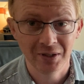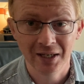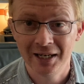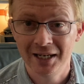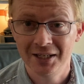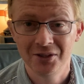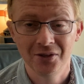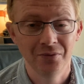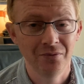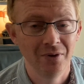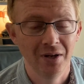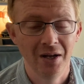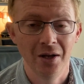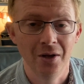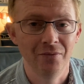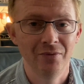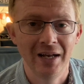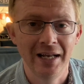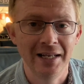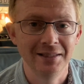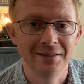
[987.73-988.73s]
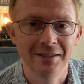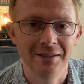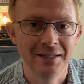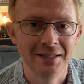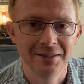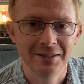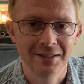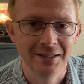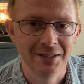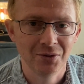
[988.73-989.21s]
you guys have
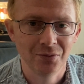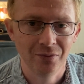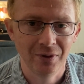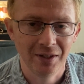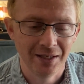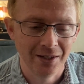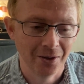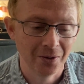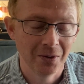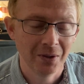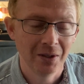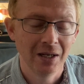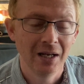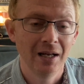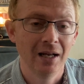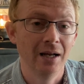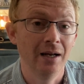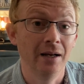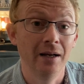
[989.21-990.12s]
entered into this video